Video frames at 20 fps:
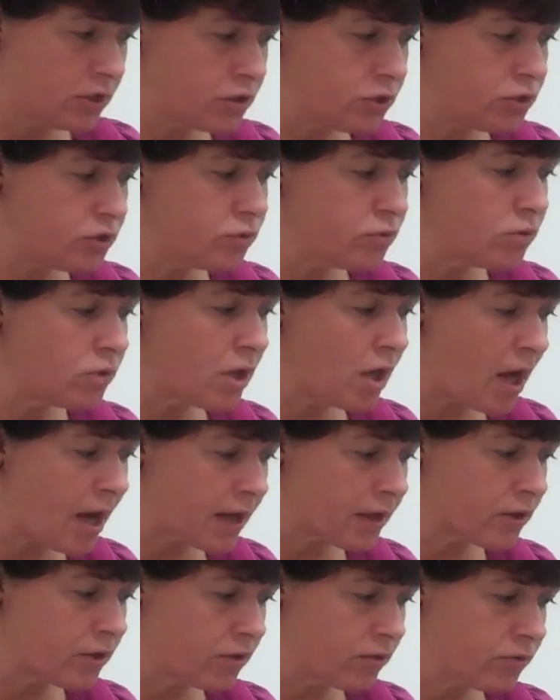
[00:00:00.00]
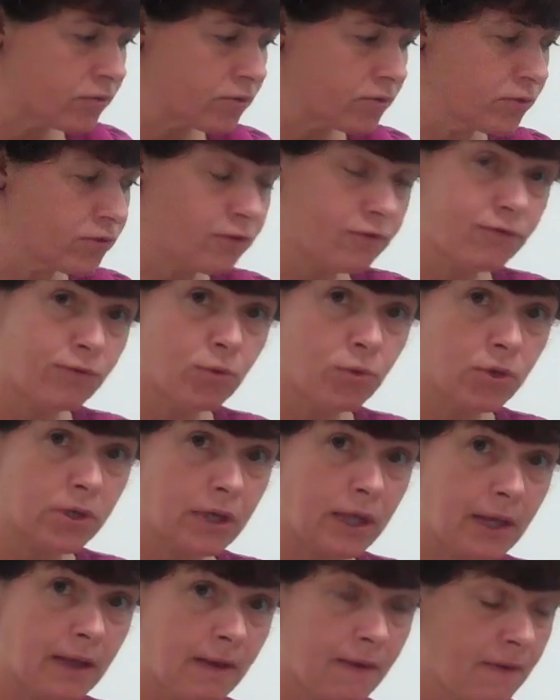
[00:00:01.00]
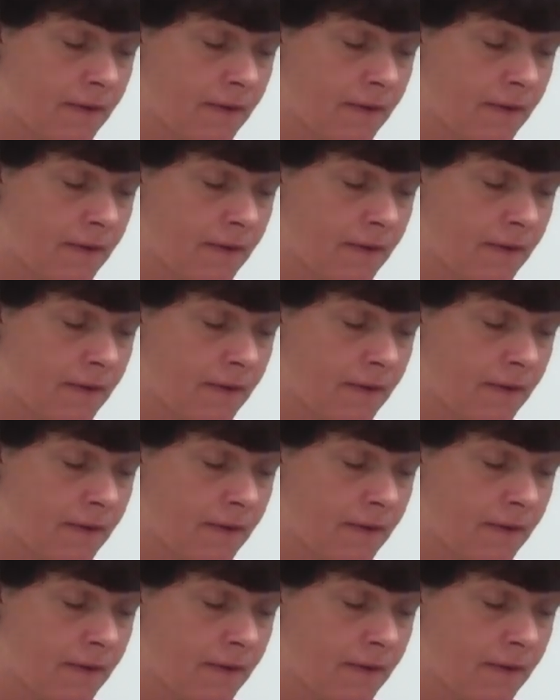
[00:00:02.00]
Do not go through the 40